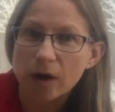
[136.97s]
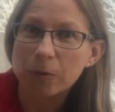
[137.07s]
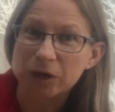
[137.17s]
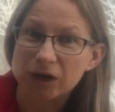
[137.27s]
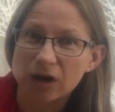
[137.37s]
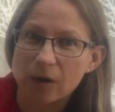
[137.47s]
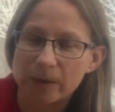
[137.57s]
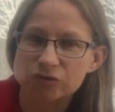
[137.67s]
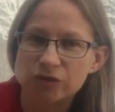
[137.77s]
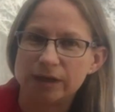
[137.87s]
I'm going to climb
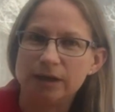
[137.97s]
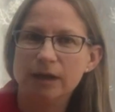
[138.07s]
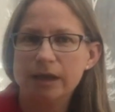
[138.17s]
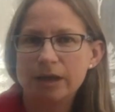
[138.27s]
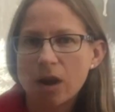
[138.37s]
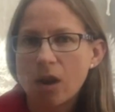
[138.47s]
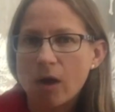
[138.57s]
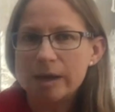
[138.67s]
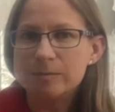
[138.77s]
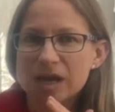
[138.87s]
that tree.
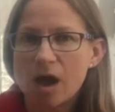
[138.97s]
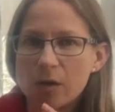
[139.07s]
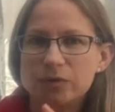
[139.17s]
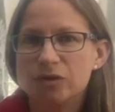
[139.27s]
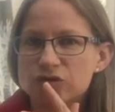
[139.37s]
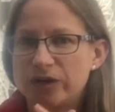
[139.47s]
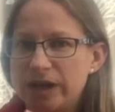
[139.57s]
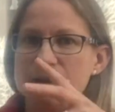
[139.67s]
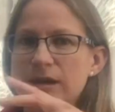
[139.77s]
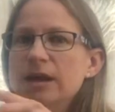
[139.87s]
Climbed up the
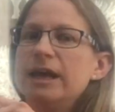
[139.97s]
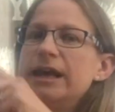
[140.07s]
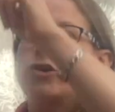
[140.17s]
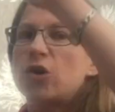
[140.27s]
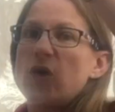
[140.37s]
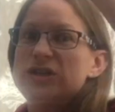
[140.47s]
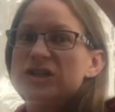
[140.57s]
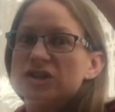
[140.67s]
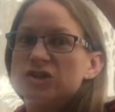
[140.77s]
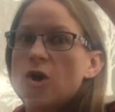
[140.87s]
tree. He got
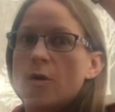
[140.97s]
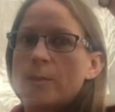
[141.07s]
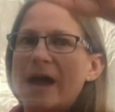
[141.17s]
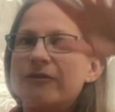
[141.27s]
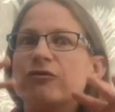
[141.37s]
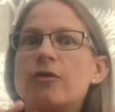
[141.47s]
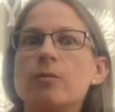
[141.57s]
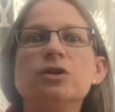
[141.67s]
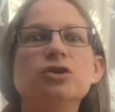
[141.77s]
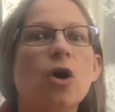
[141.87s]
to the top, and from
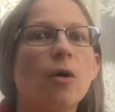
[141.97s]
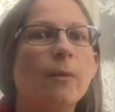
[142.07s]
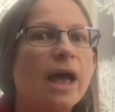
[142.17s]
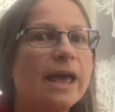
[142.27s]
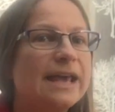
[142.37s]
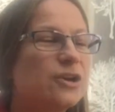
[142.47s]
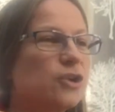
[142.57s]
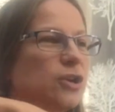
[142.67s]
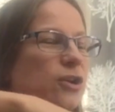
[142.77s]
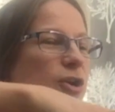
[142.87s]
the top, he
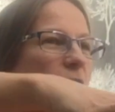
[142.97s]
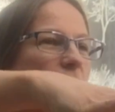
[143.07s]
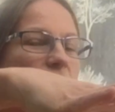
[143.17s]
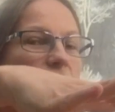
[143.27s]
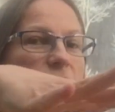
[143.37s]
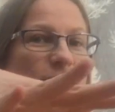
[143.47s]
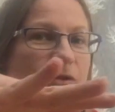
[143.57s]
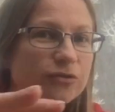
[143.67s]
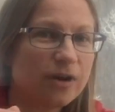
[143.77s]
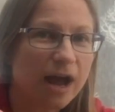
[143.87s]
could look over
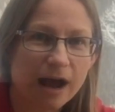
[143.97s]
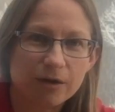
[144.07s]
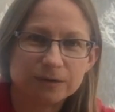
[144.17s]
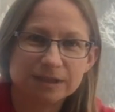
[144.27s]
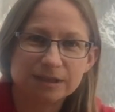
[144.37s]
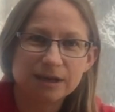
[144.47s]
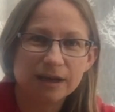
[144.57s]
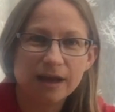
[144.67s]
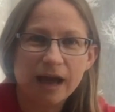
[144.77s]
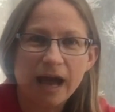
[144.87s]
the crowds.
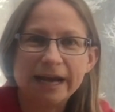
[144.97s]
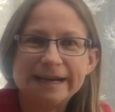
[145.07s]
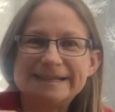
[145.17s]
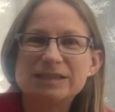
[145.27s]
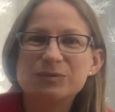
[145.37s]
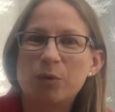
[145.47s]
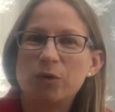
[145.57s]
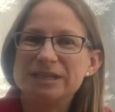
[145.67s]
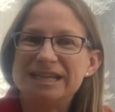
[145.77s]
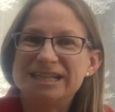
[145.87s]
And he
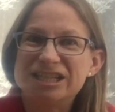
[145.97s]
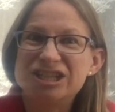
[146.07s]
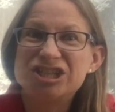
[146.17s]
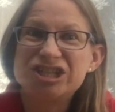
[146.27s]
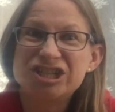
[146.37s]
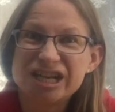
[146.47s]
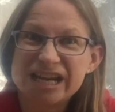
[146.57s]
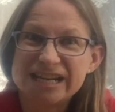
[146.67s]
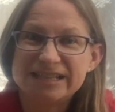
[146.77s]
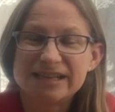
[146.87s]
spotted
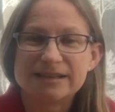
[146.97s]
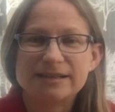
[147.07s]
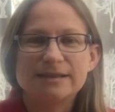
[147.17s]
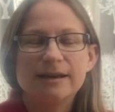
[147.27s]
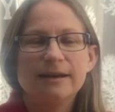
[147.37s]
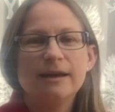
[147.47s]
Jesus.